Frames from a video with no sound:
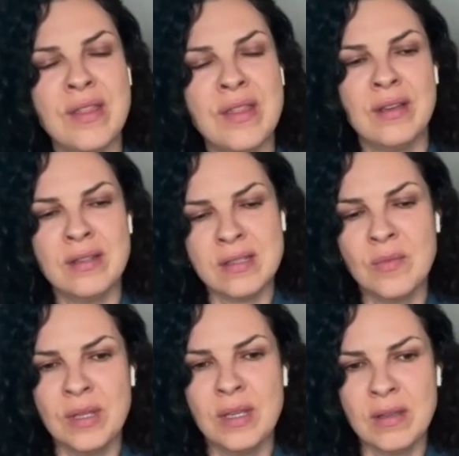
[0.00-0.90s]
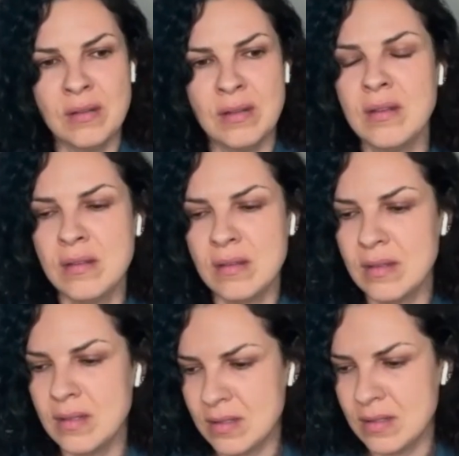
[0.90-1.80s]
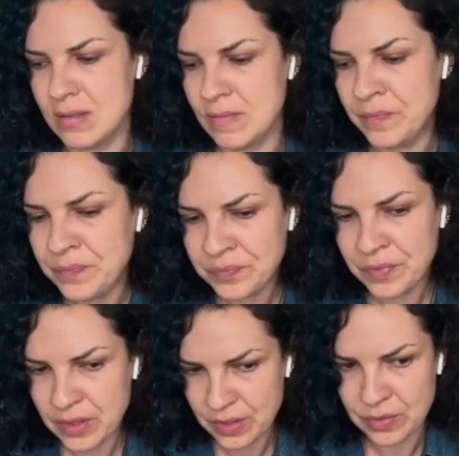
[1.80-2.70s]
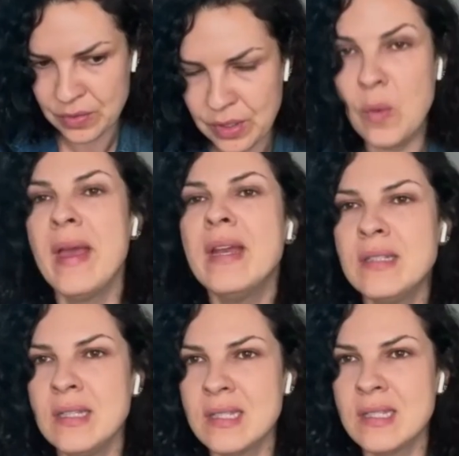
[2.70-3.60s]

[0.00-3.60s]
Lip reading: I think it's something that the humanity is